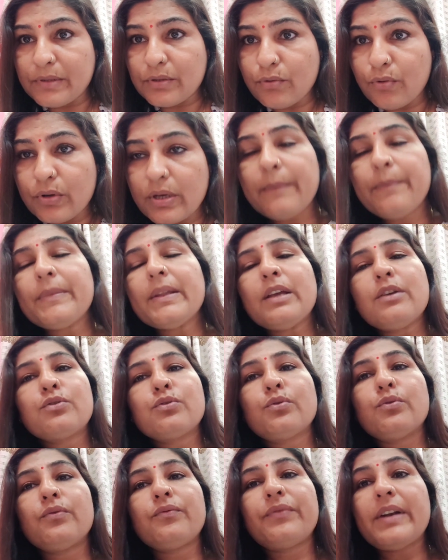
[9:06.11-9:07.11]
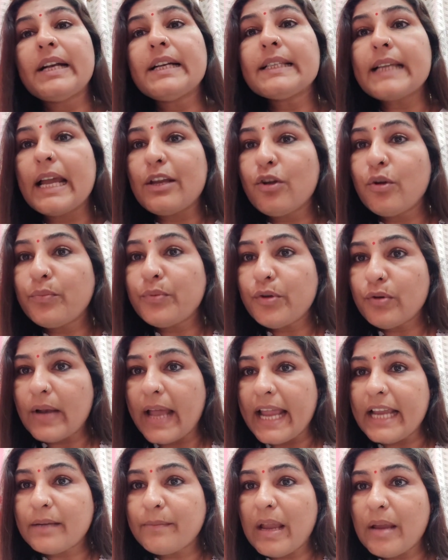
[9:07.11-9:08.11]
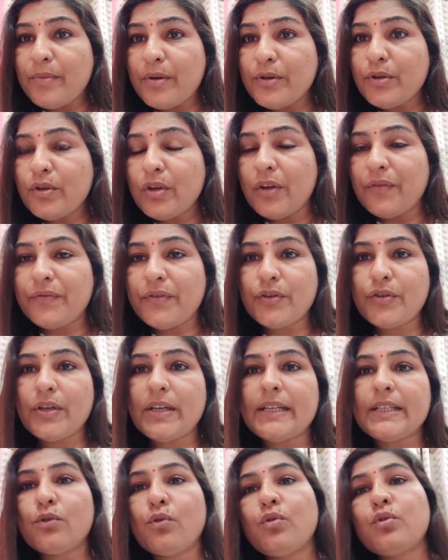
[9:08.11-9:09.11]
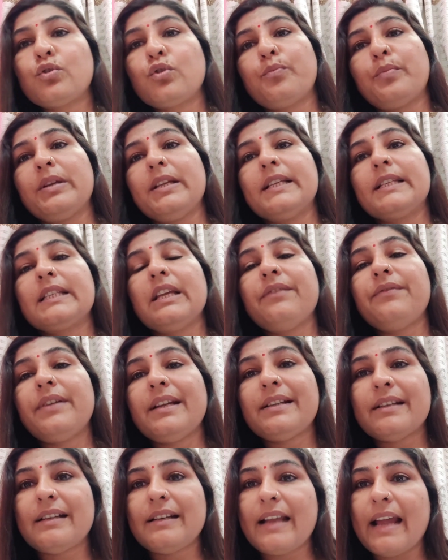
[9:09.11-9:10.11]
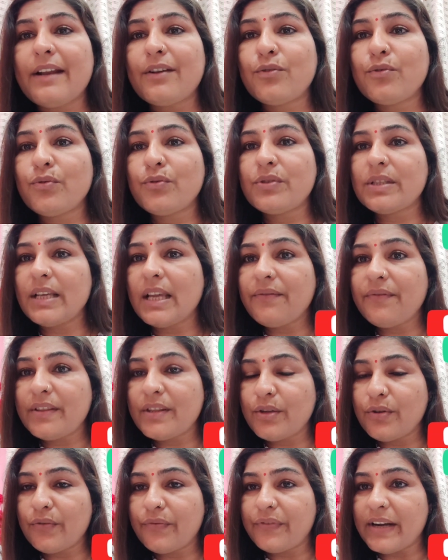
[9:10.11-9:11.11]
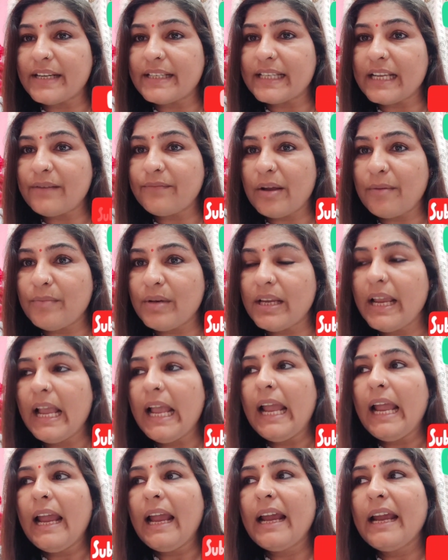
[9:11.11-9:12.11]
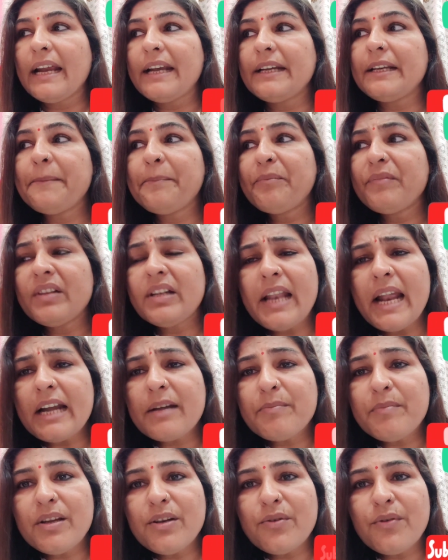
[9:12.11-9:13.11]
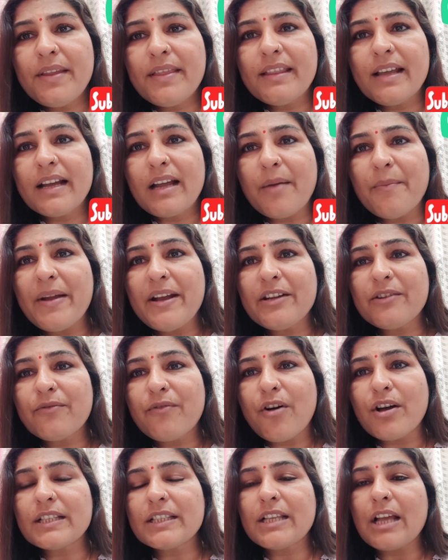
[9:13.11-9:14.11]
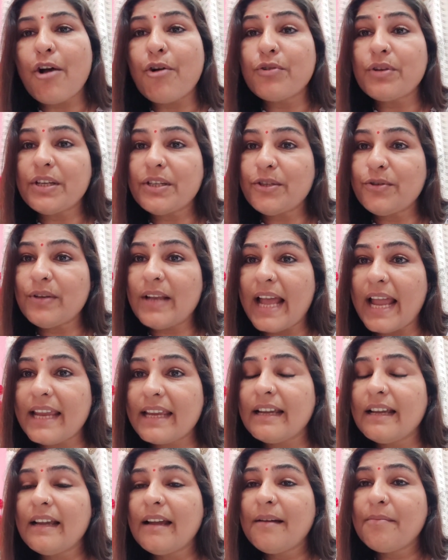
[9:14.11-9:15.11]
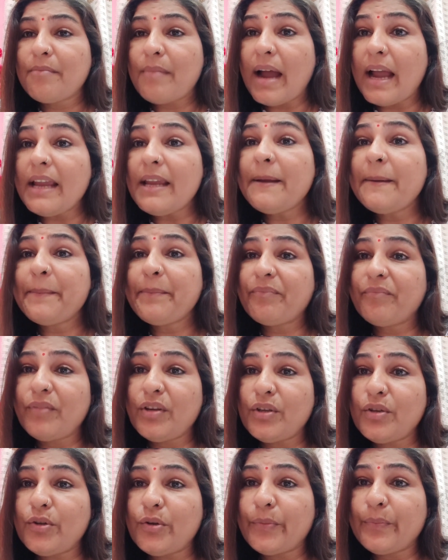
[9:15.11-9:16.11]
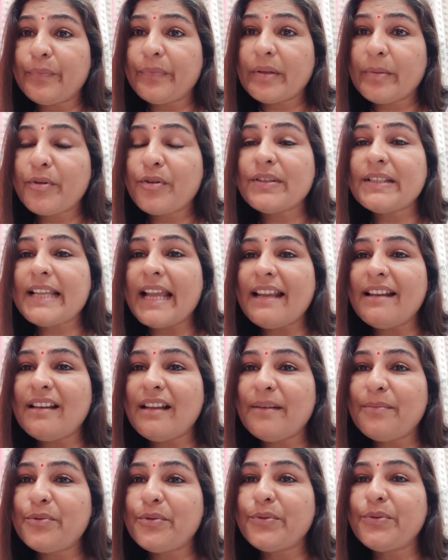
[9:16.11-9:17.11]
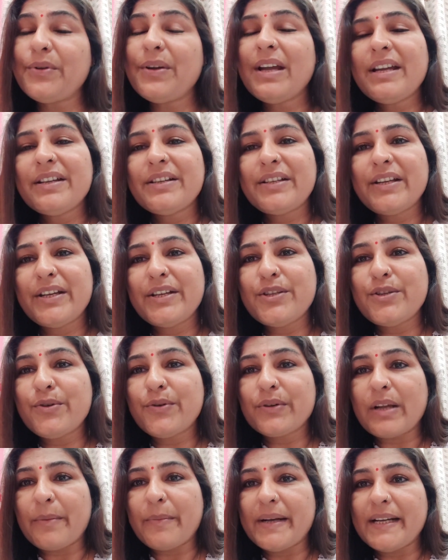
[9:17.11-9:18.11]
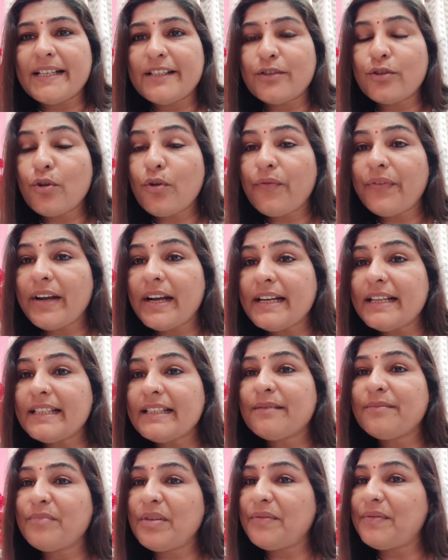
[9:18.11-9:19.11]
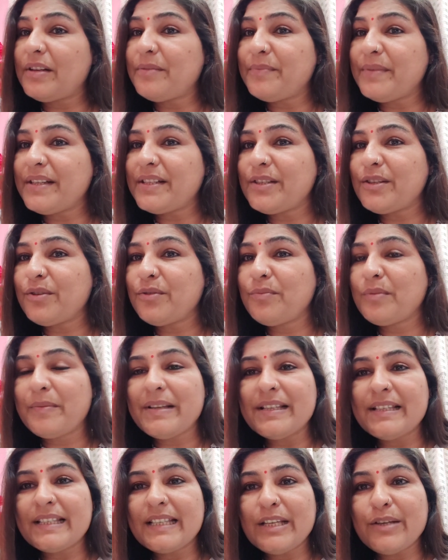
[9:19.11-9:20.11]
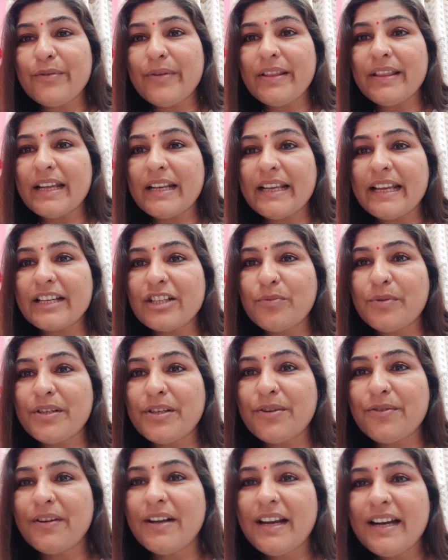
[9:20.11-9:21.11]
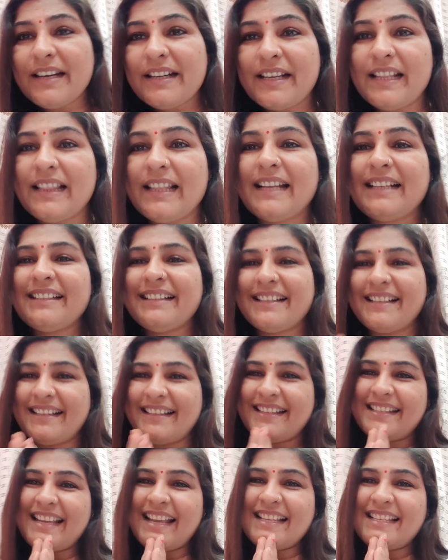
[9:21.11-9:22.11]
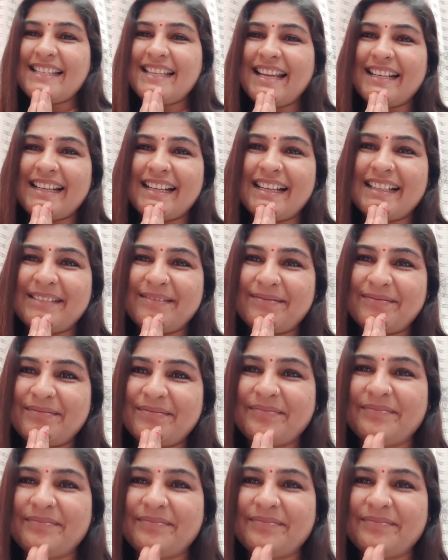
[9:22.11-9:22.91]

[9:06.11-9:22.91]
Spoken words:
Okay, so friends, I hope you like my video. If you did so please give it a like to share with your friends and family, and let me know in the comment box how did you like my video, because I love to read your comments. So friends, we will meet you, we will see you in the next video. Till then, Jai Siya Ram.